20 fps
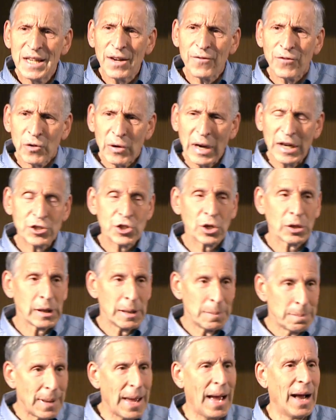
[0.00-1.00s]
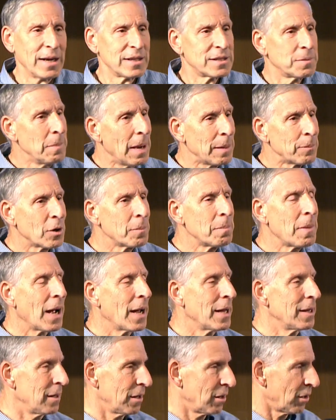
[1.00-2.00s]
differential impacts. Remember
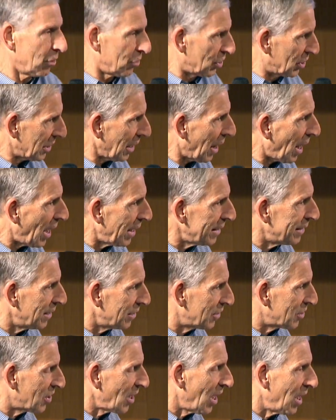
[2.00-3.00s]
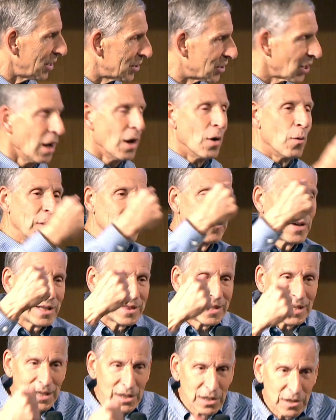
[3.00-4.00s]
my slide that says we've
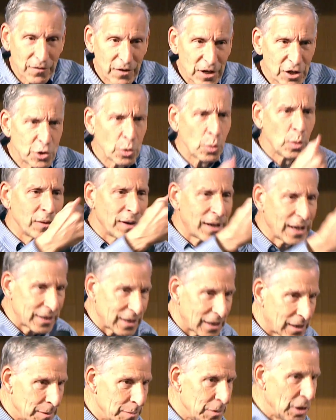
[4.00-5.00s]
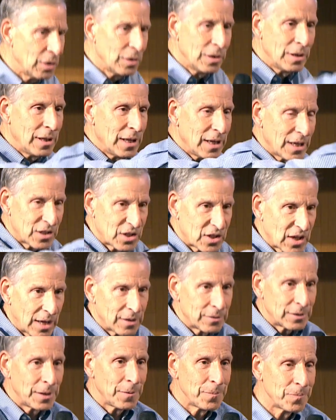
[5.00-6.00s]
got the individual, we've got the community, et
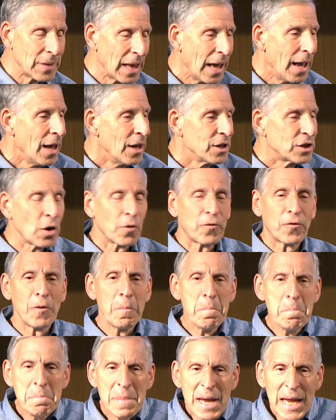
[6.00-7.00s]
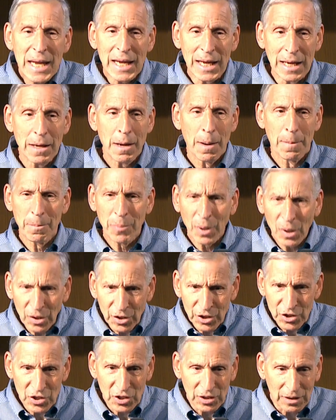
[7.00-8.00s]
cetera. So for me
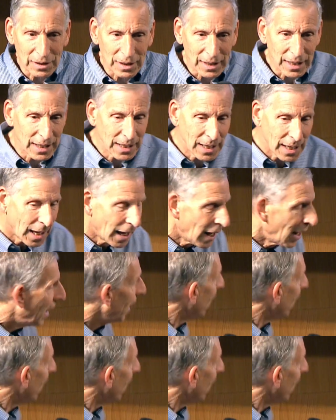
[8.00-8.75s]
personally,